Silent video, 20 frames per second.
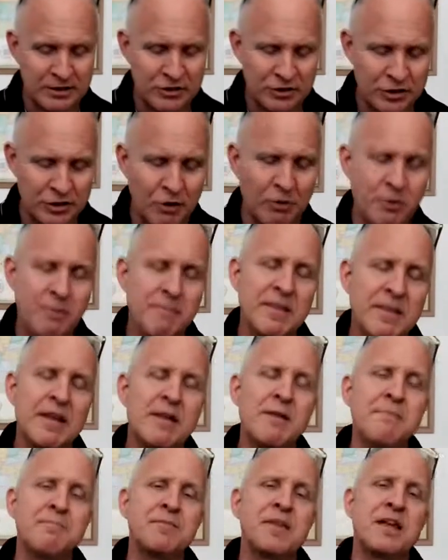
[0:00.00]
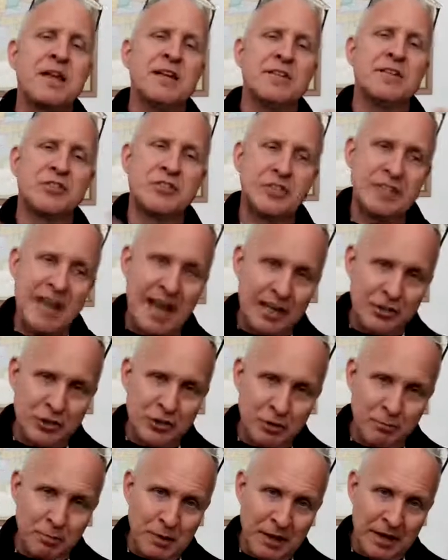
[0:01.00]
And so
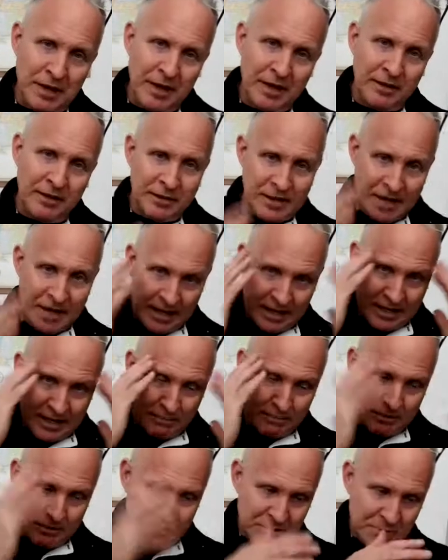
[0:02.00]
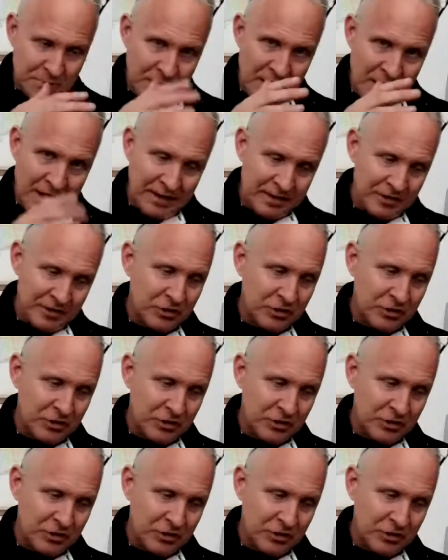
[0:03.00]
sagittal plane, got to keep this in mind.